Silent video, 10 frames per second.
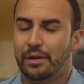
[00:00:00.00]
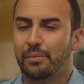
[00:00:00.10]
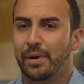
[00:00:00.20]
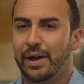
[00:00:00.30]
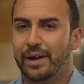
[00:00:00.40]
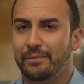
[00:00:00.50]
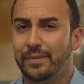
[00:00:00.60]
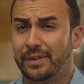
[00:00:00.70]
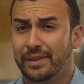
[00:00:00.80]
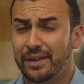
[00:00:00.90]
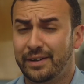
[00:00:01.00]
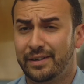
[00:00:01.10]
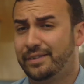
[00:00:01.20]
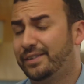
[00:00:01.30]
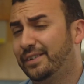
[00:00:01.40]
But um,
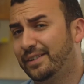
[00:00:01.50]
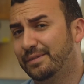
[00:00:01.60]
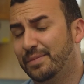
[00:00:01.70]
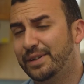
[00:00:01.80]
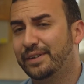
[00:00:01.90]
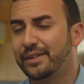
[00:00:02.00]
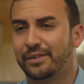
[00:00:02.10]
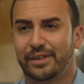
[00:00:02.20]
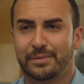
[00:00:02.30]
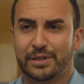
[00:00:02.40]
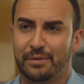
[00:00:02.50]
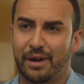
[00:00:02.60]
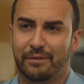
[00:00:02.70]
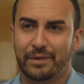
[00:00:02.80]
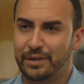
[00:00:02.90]
there's basically the conception that we
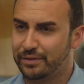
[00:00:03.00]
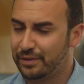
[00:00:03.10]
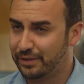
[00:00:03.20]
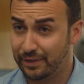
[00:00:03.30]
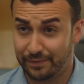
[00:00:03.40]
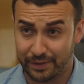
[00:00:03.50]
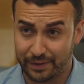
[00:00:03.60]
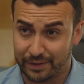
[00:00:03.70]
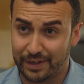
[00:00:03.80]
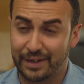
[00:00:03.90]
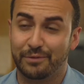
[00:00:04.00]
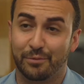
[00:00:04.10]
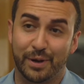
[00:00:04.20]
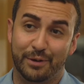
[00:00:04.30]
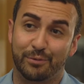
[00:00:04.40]
have of industry is different than
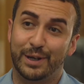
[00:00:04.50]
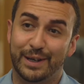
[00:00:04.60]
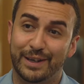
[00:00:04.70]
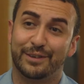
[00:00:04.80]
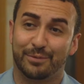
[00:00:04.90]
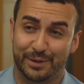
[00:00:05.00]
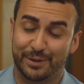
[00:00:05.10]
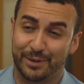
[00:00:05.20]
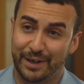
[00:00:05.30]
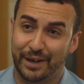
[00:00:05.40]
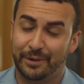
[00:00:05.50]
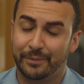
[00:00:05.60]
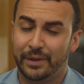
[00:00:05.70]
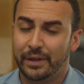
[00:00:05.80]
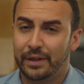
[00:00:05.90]
what it really is once you're in there.
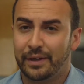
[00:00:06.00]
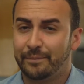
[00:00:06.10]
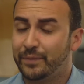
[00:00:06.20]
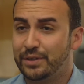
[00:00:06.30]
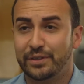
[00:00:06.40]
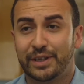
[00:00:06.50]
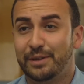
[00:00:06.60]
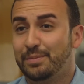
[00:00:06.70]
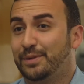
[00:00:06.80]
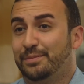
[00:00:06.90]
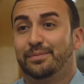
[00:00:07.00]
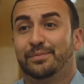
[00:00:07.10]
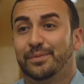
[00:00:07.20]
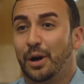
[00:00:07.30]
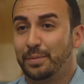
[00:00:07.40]
Just keep your
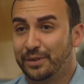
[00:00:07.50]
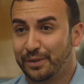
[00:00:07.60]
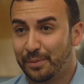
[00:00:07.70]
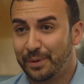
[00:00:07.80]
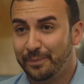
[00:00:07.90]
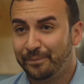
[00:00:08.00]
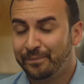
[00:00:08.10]
options open.